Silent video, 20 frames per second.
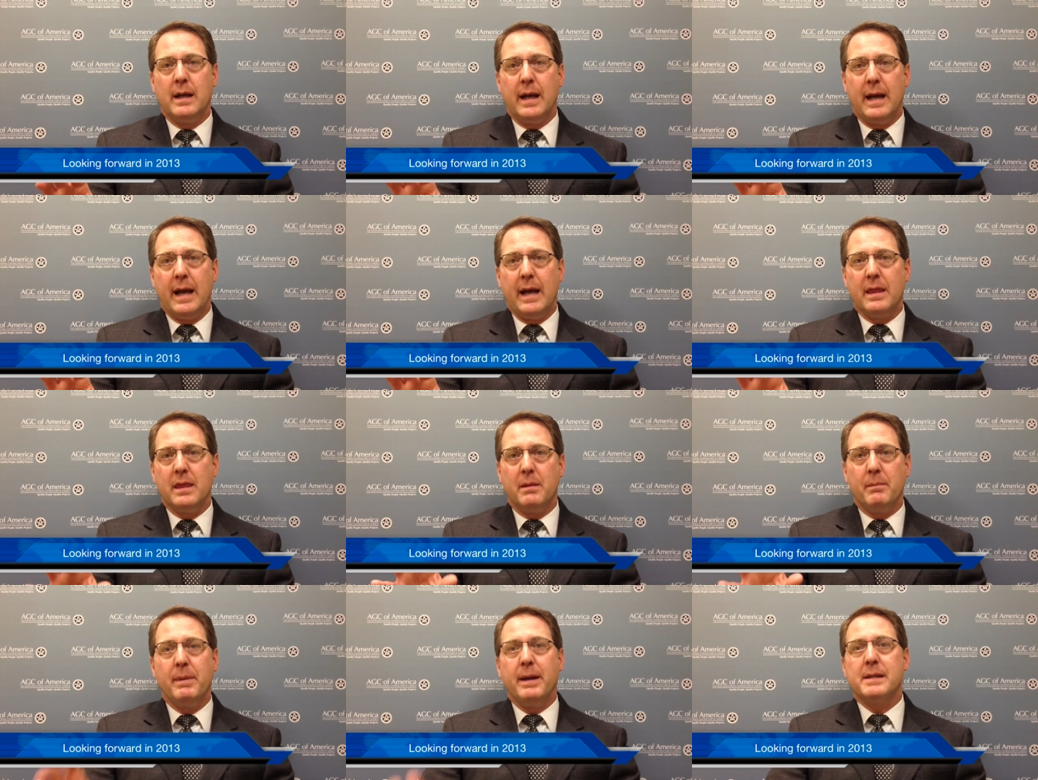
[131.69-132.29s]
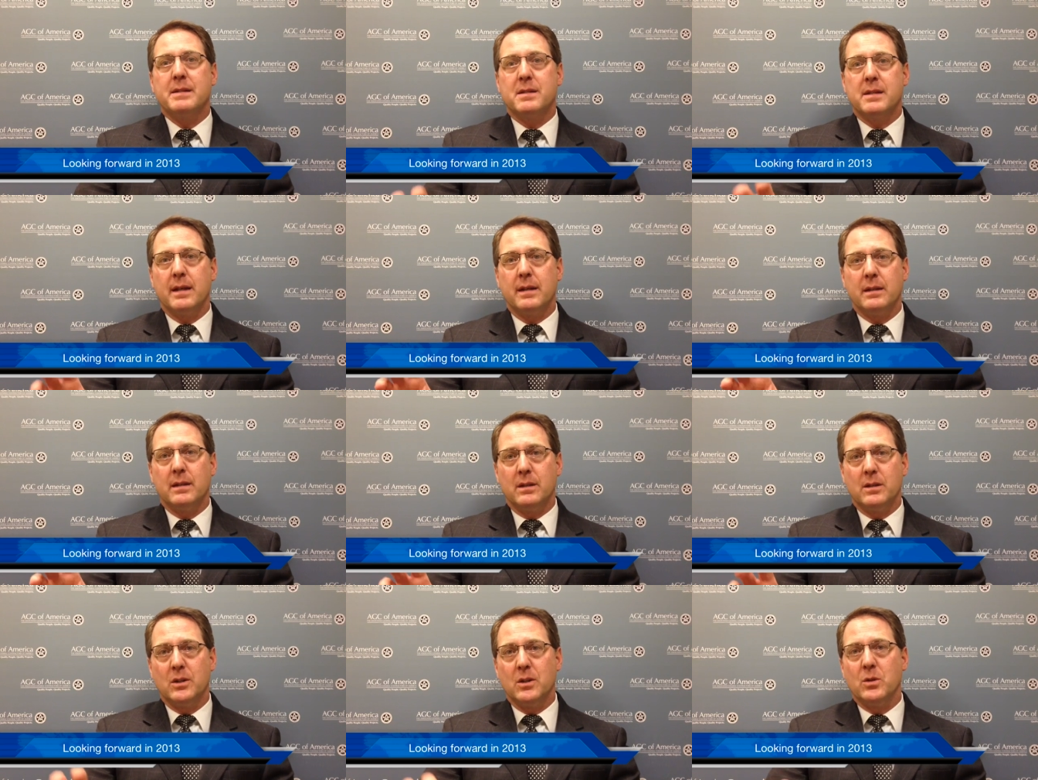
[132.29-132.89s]
And the best thing
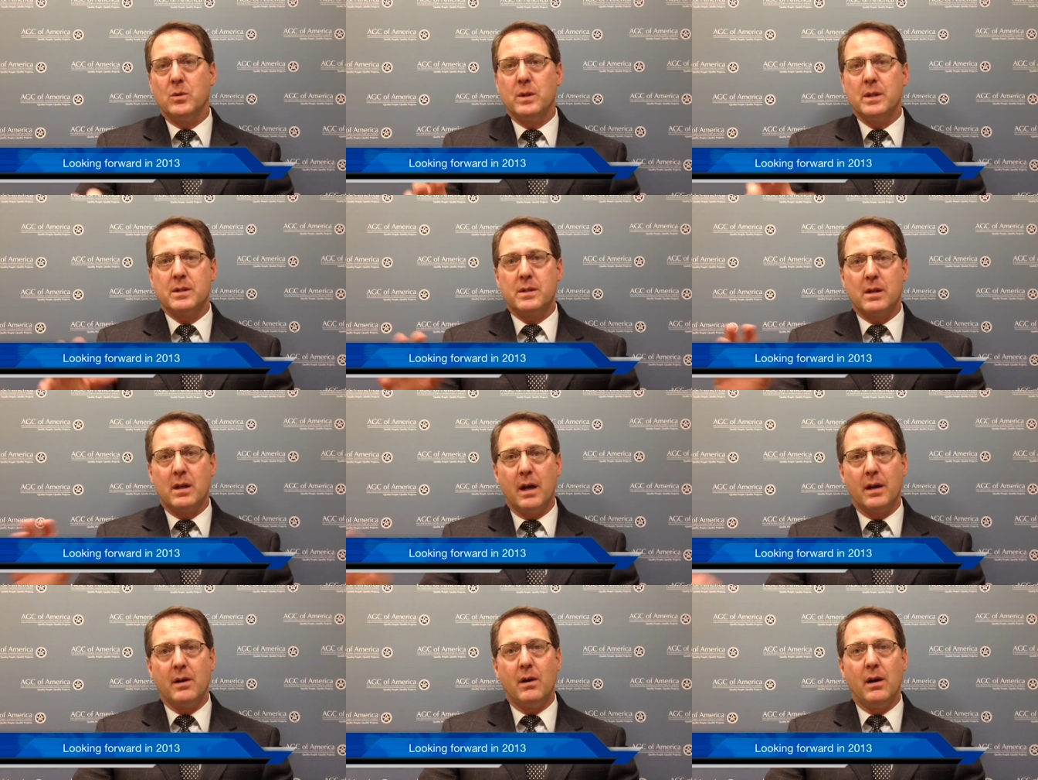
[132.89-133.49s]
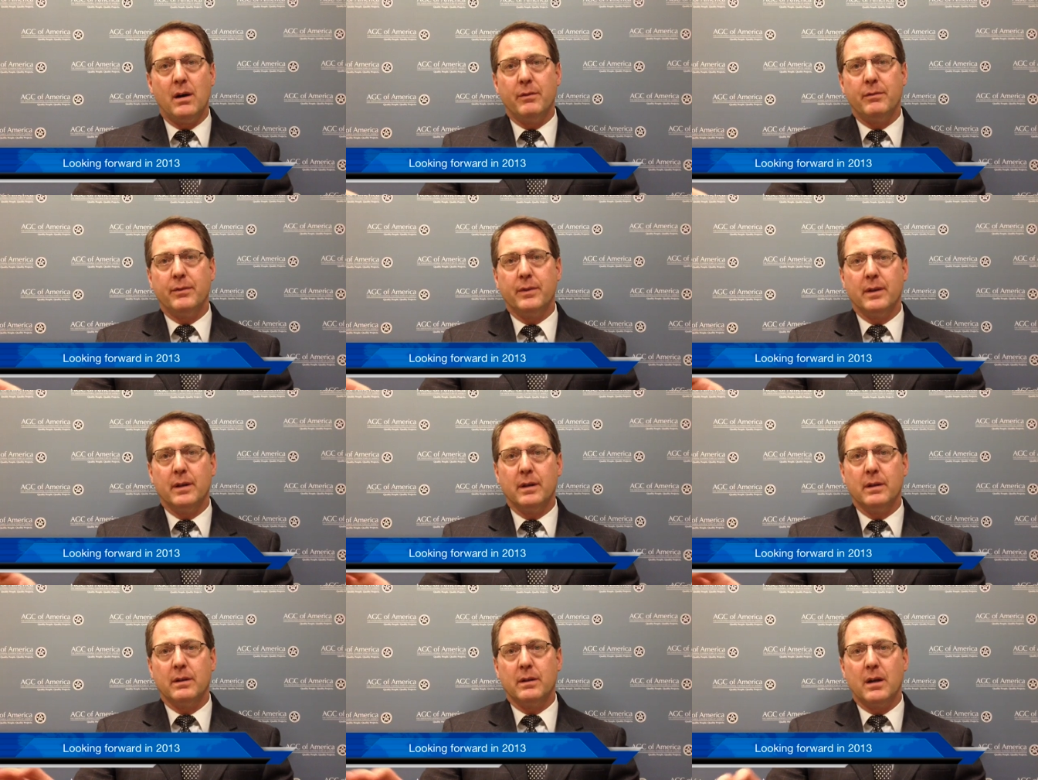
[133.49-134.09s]
to do is cut off
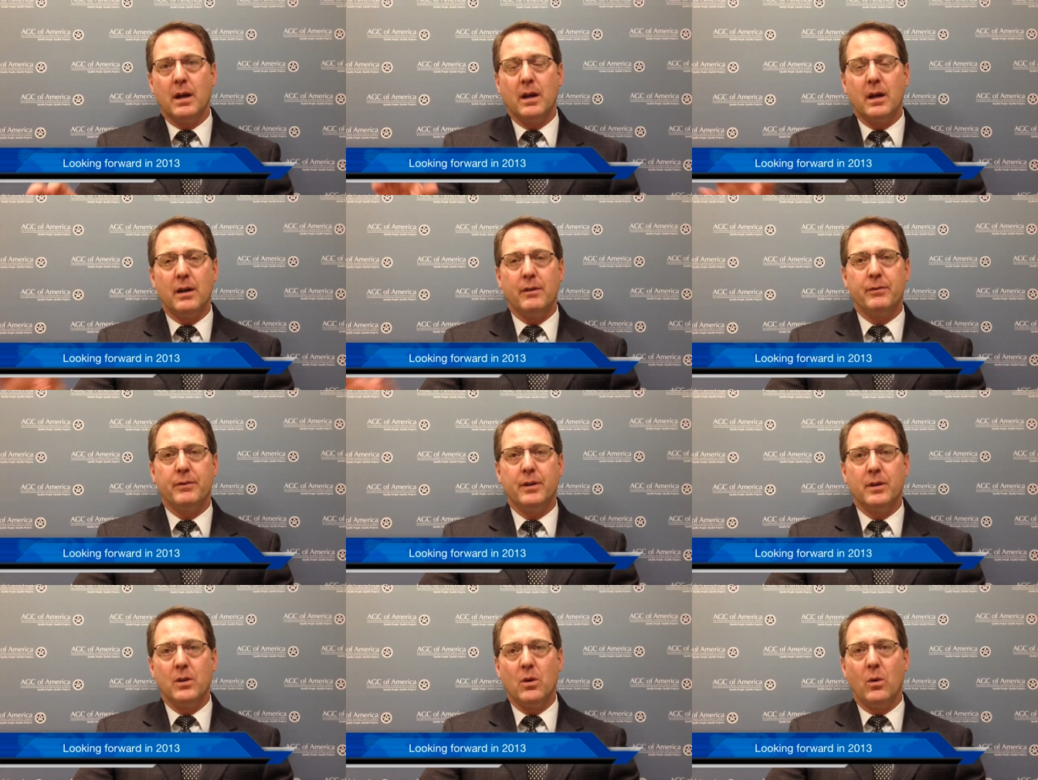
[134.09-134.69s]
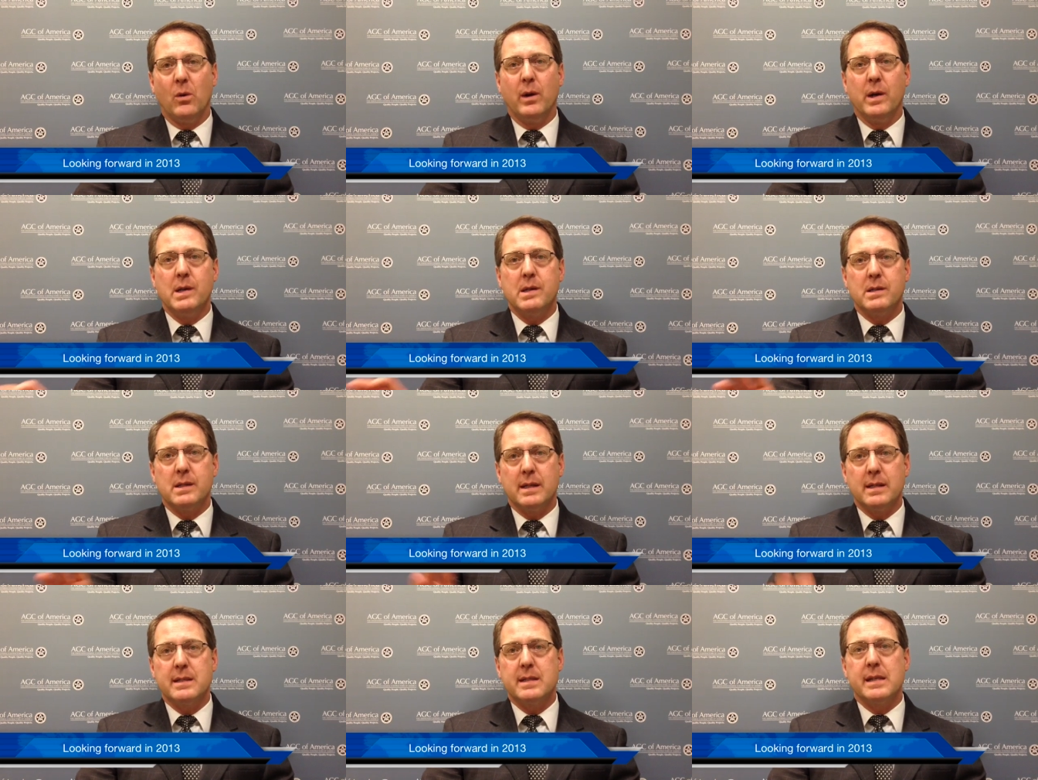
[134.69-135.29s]
the cut off the
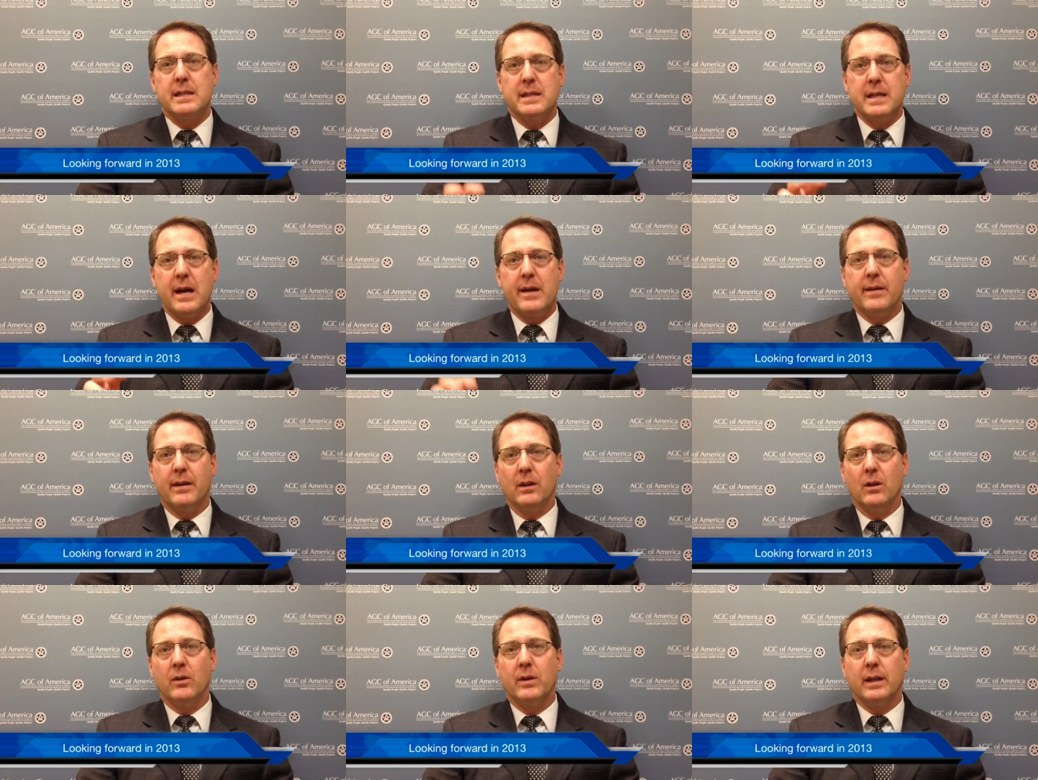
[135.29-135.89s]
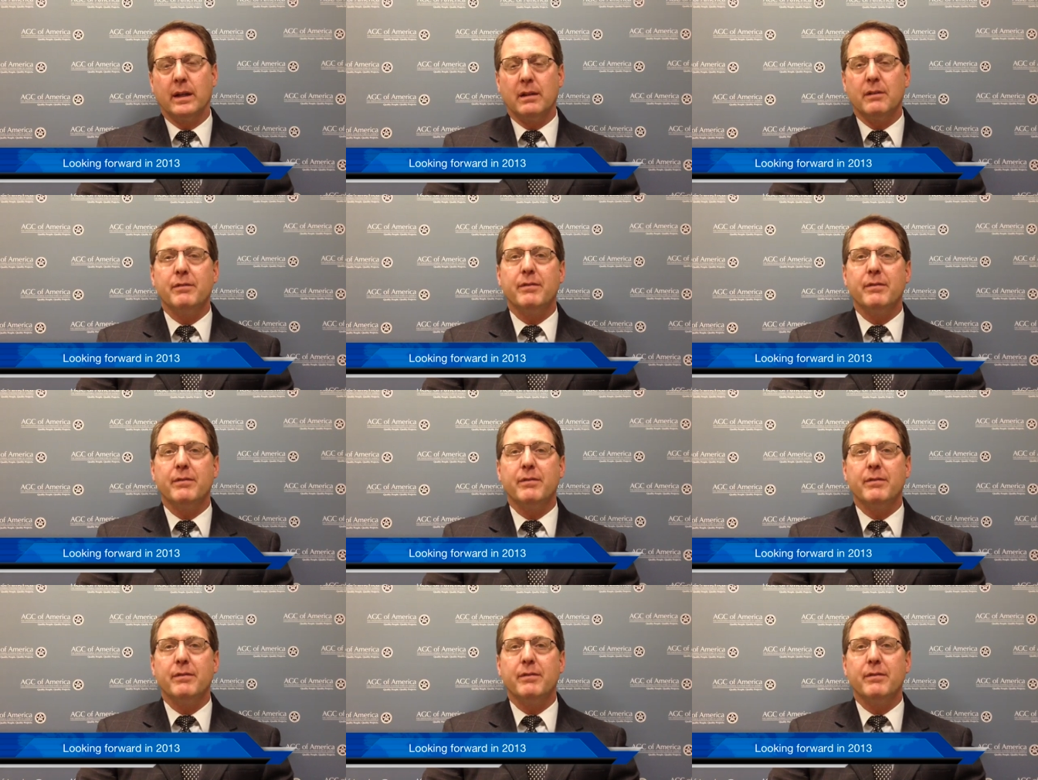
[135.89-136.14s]
noise and sit down and look at the